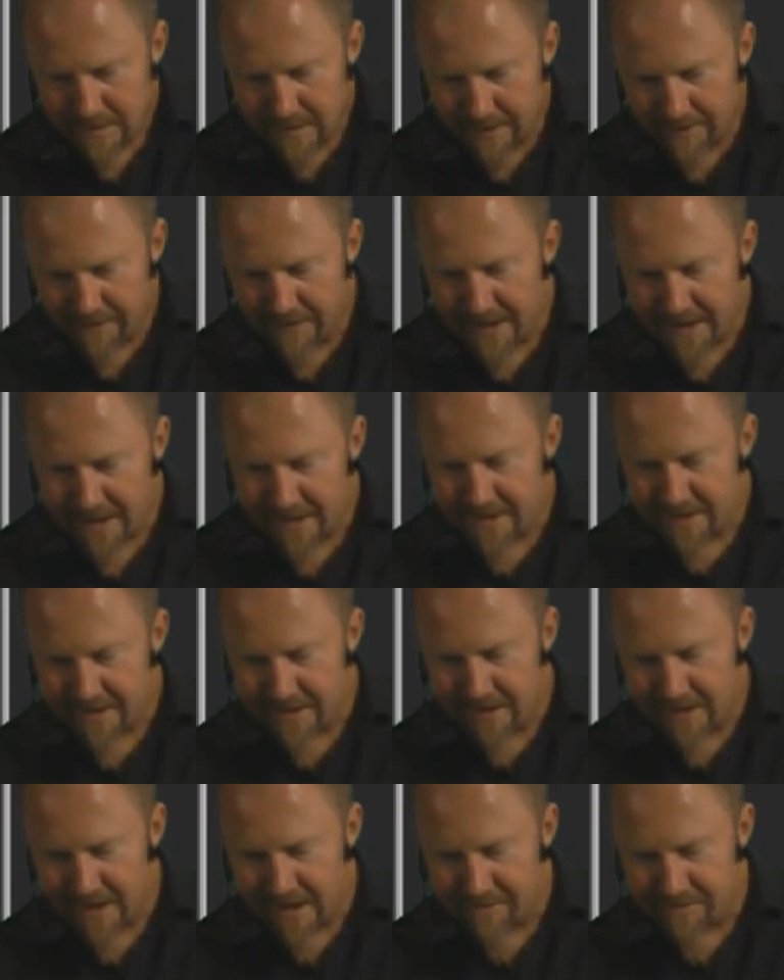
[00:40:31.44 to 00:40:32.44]
And then
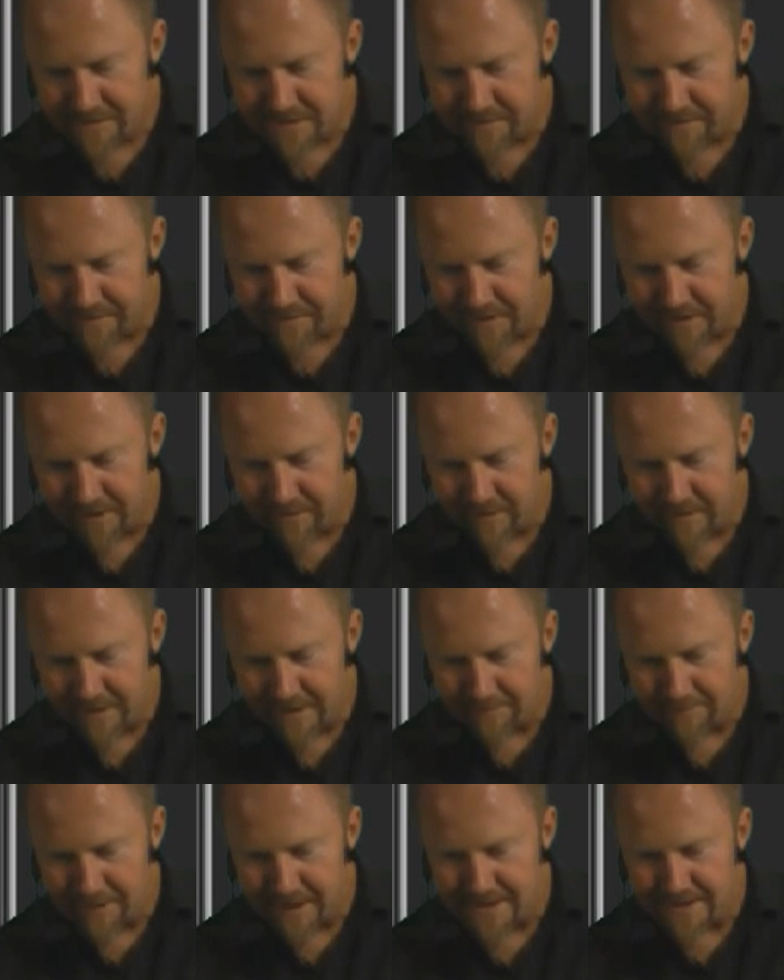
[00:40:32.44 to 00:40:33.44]
you have some fun with
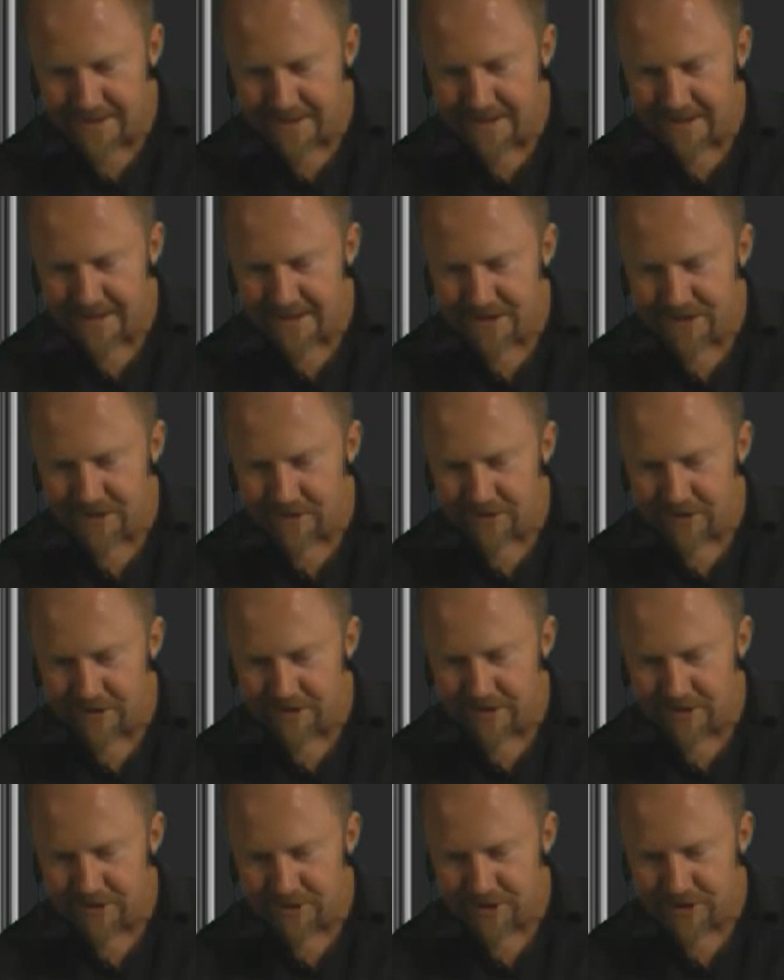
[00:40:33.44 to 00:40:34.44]
it, basically. So you
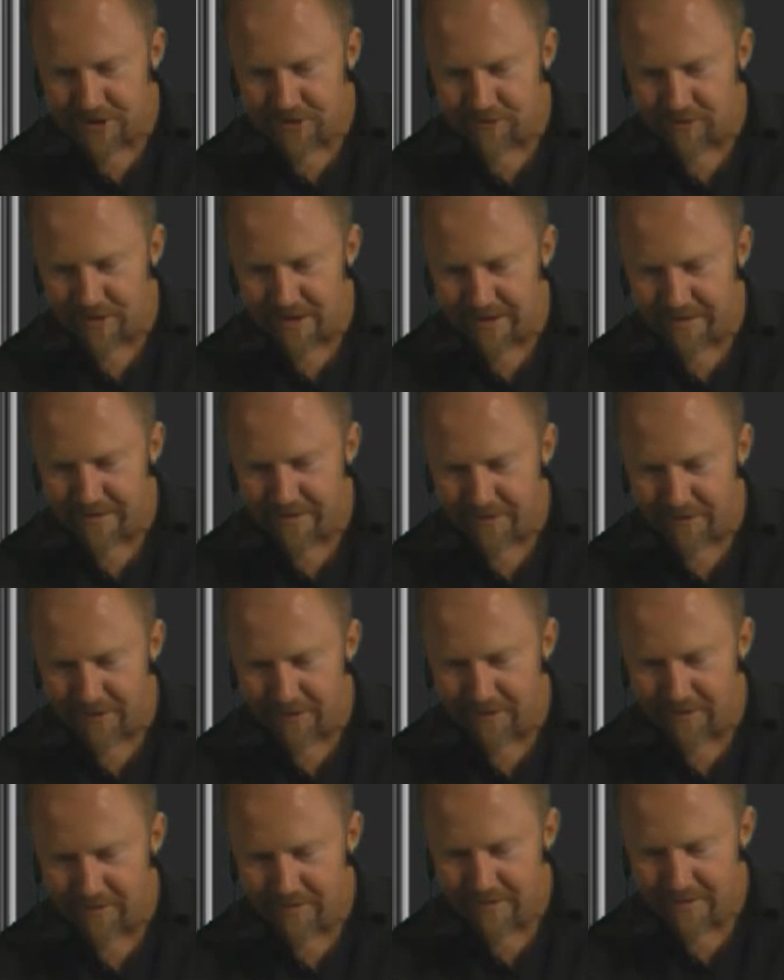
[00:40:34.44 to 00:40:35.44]
can just run
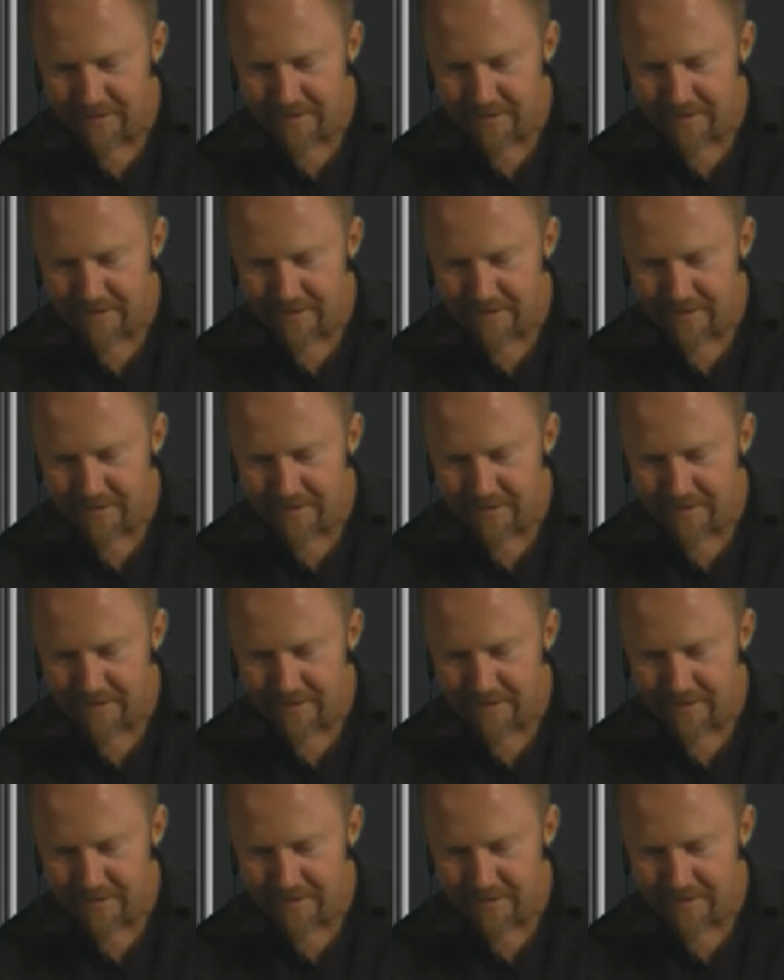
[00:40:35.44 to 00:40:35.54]
through,